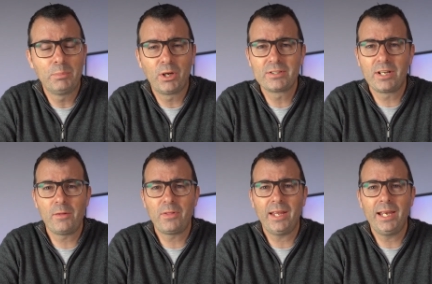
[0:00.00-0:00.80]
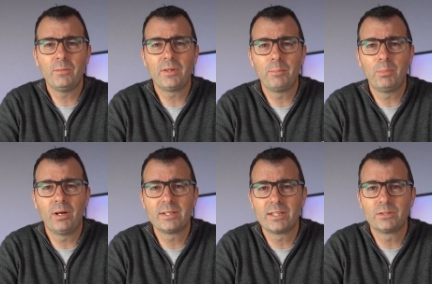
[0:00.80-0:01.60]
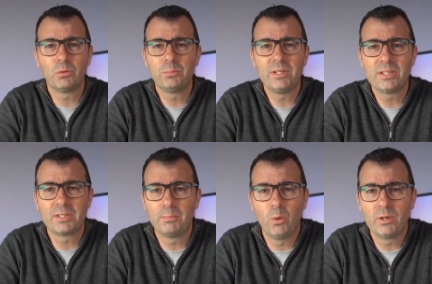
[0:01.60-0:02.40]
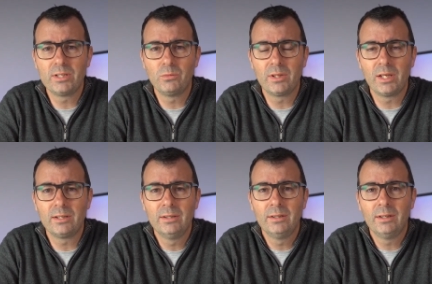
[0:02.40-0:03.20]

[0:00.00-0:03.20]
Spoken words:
Because I don't think anyone that buys this would be disappointed with it